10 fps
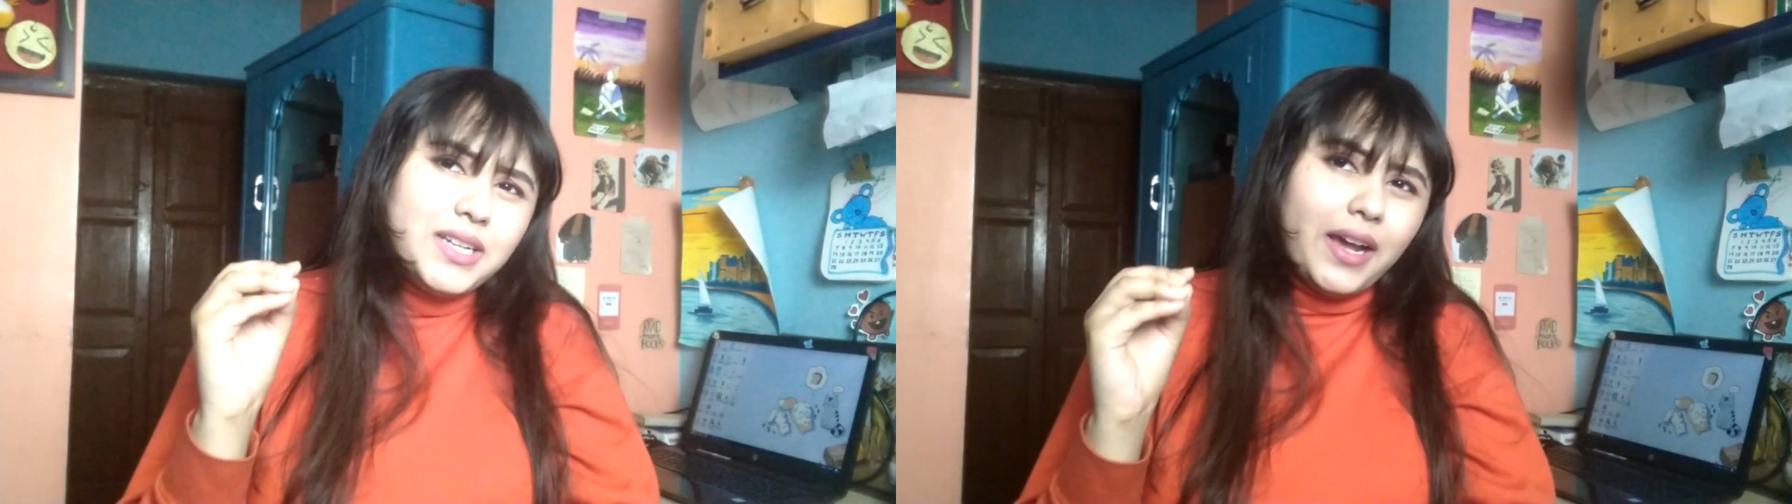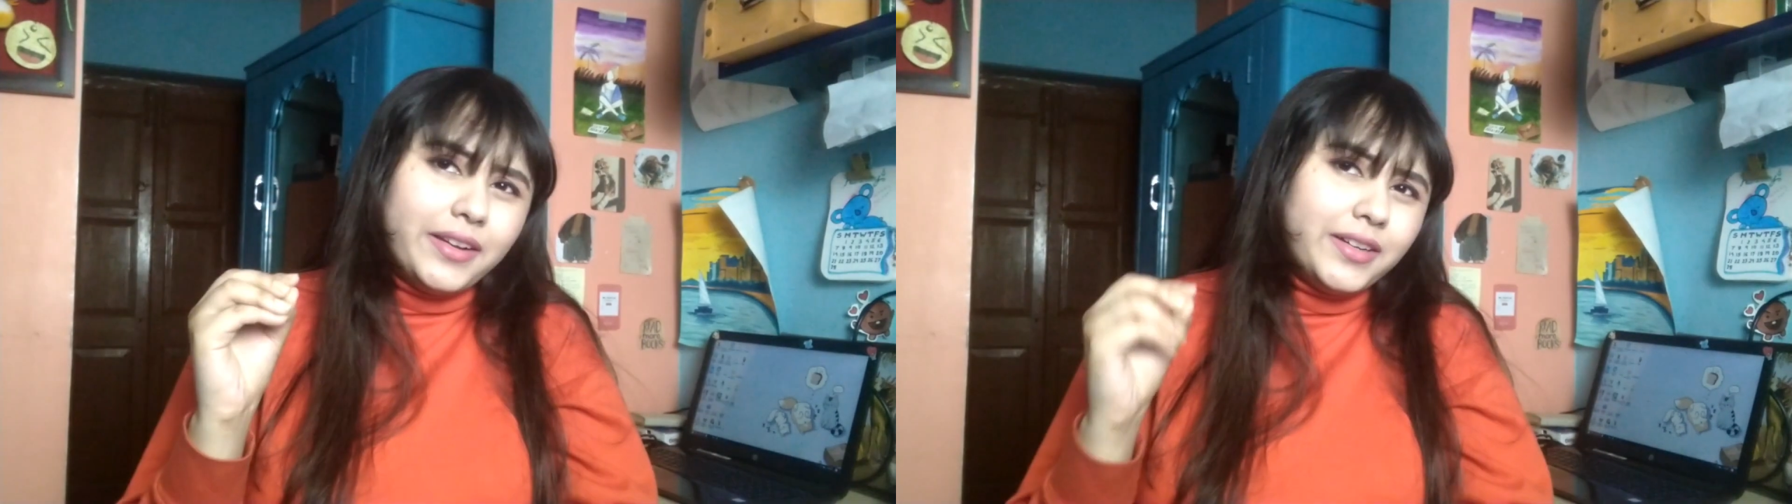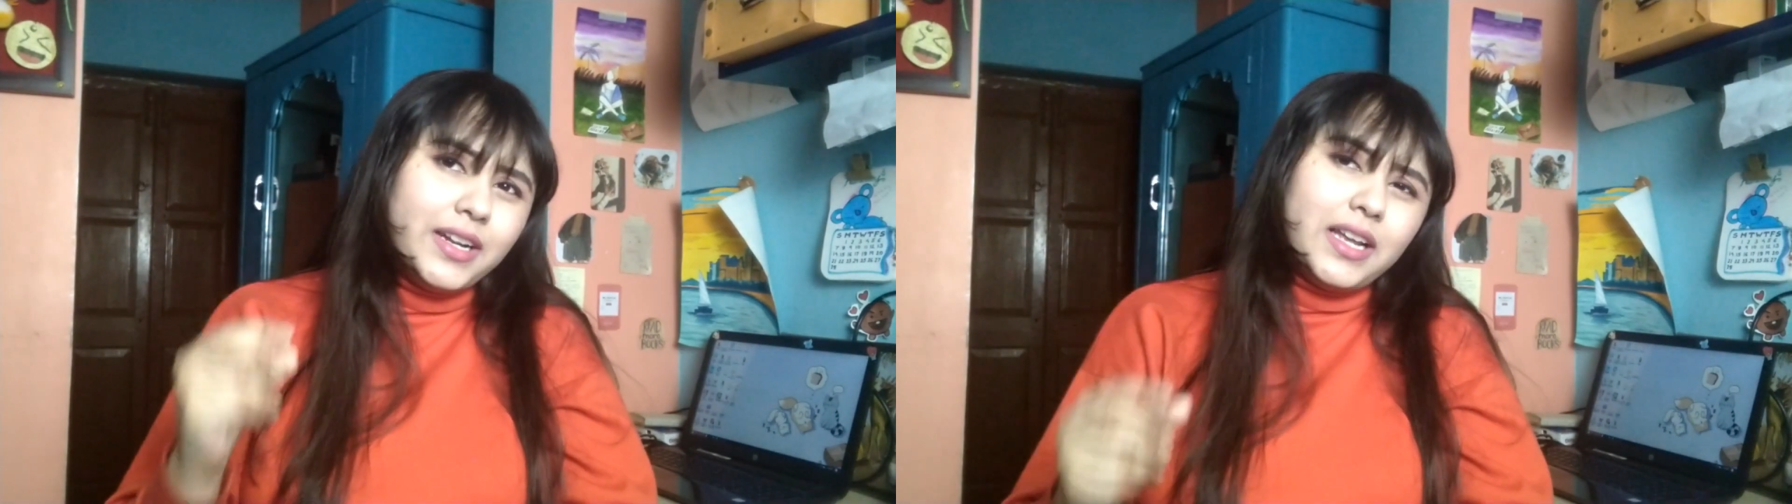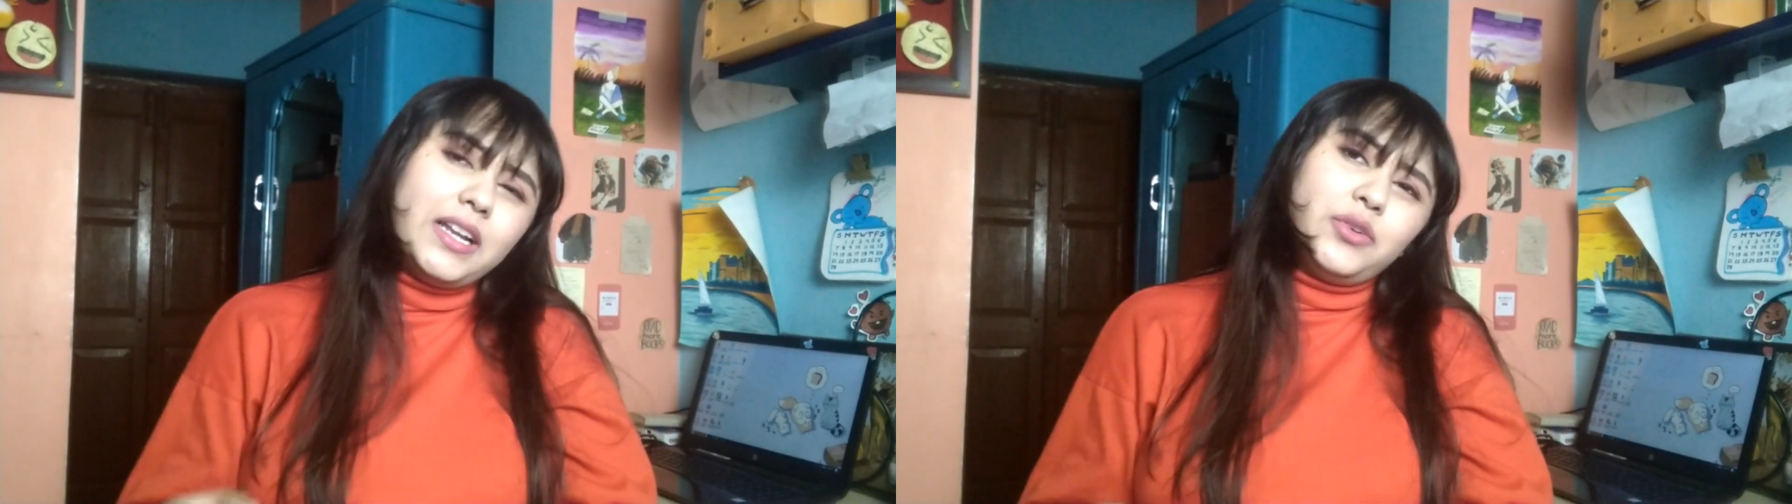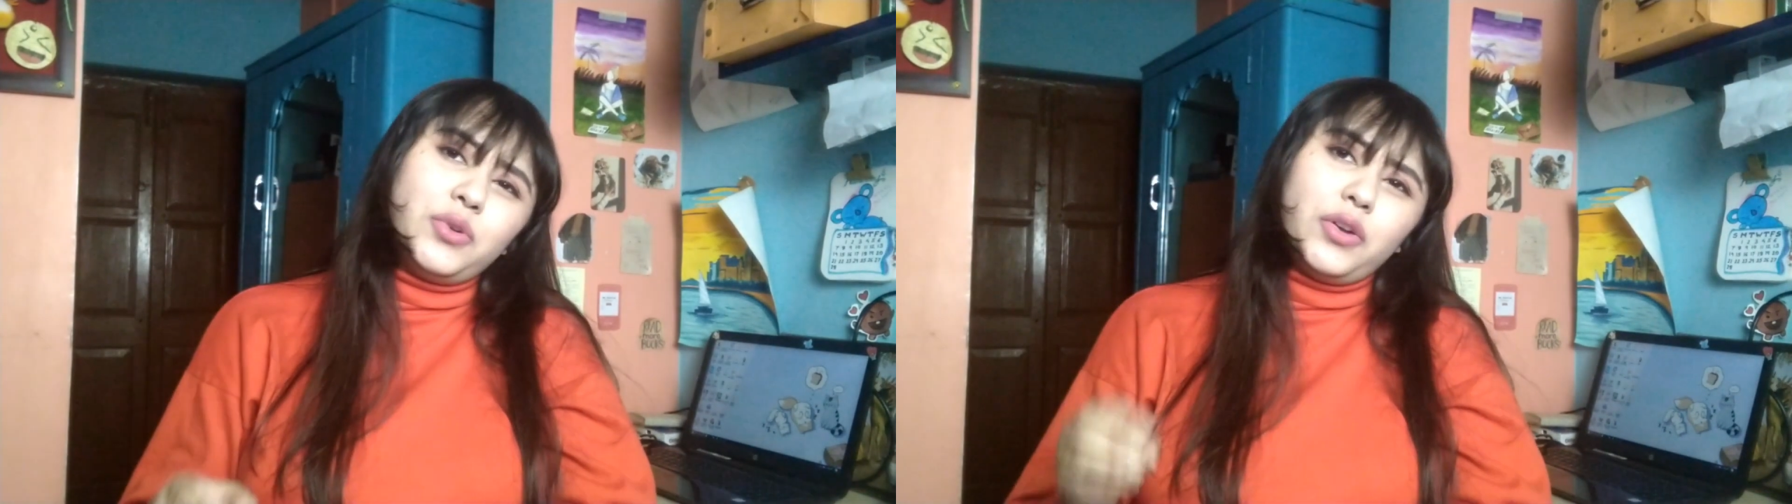tired and
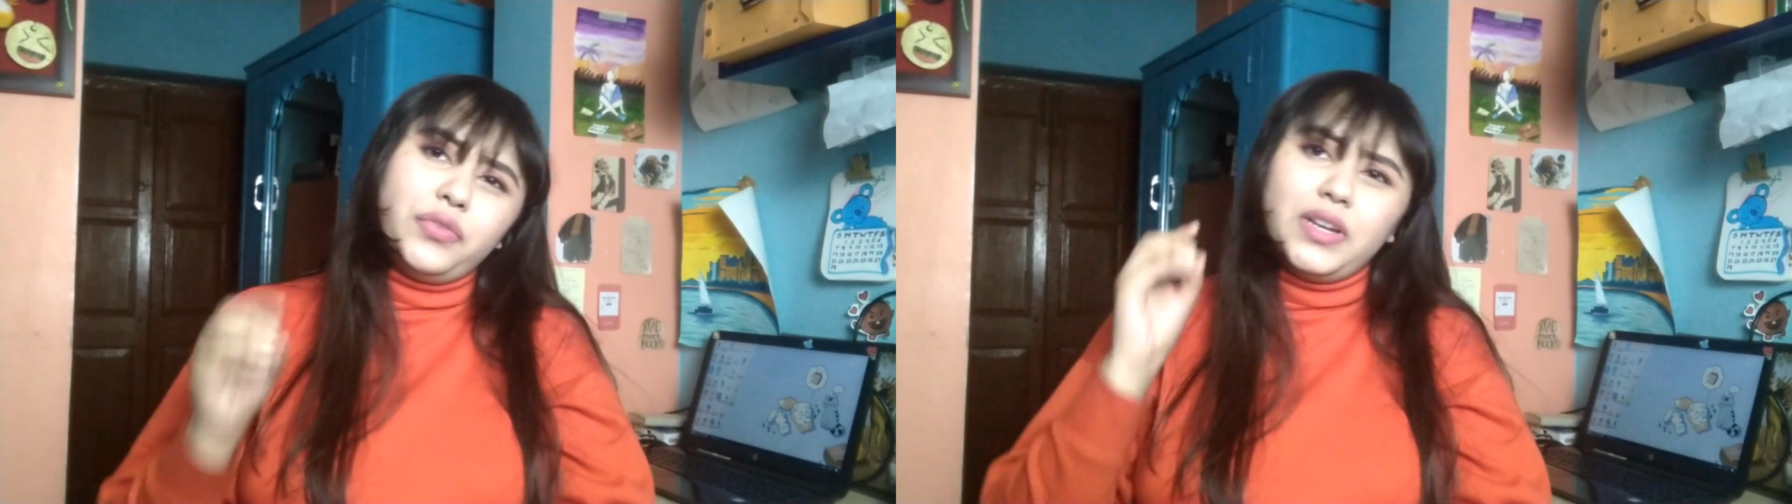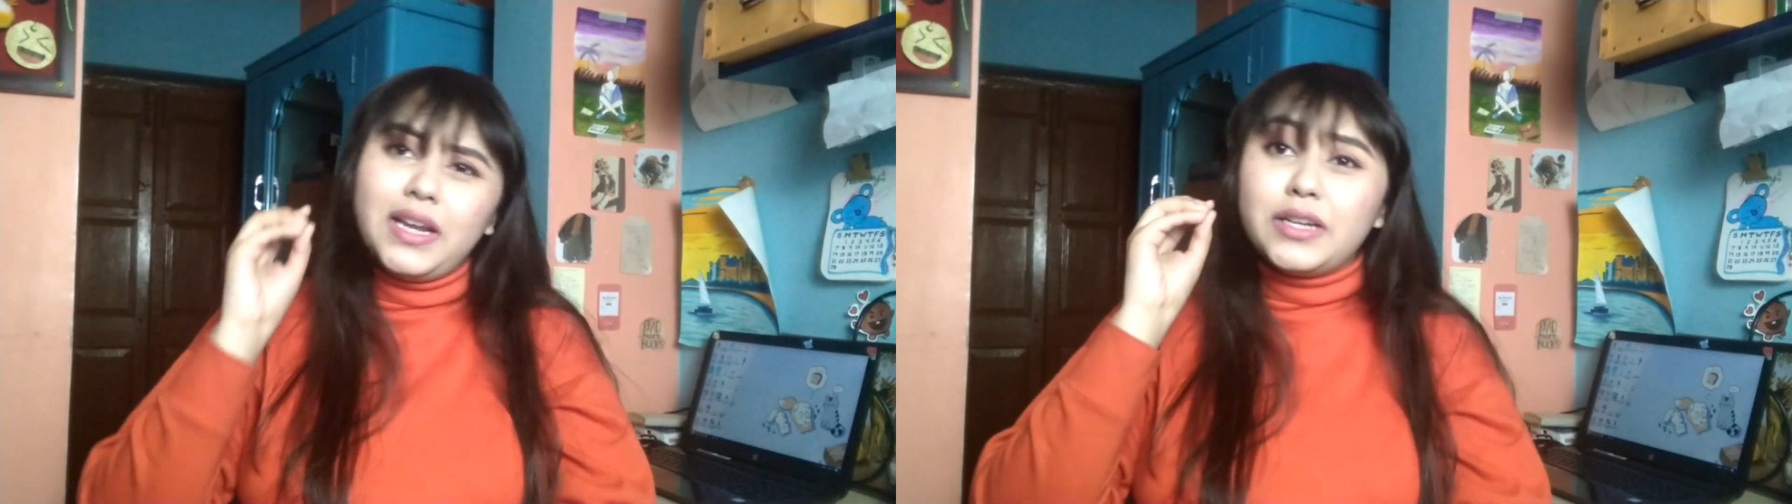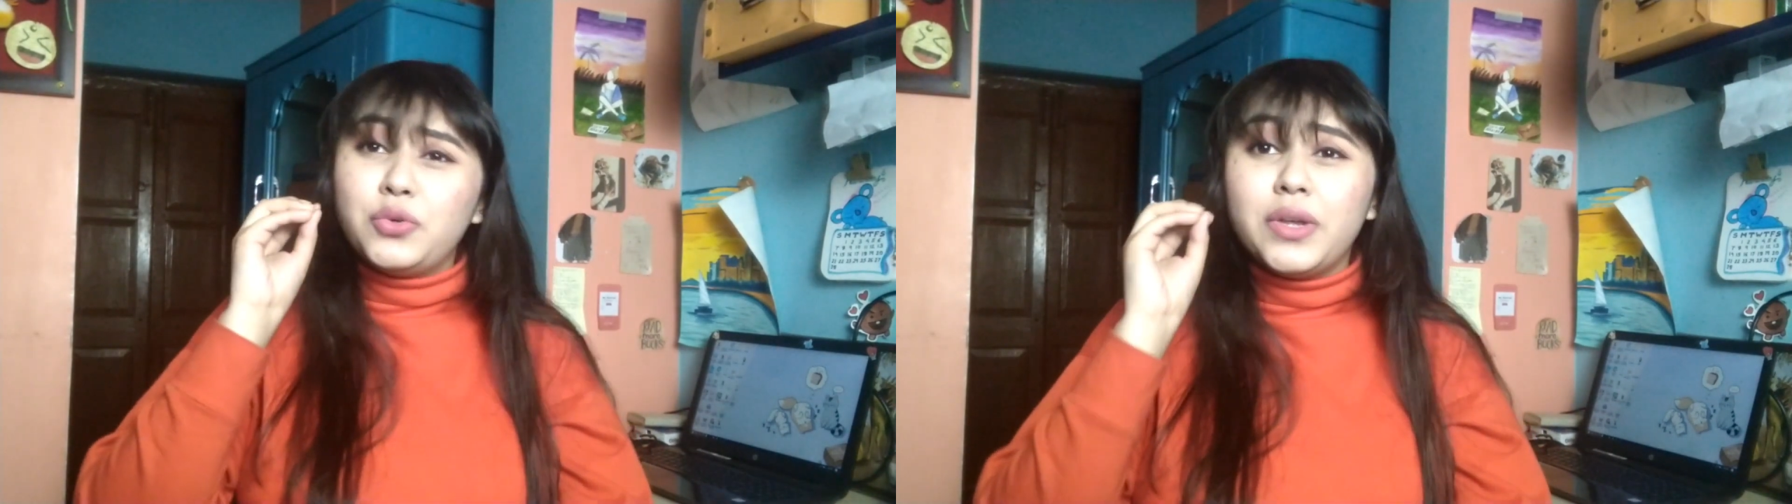I do not feel like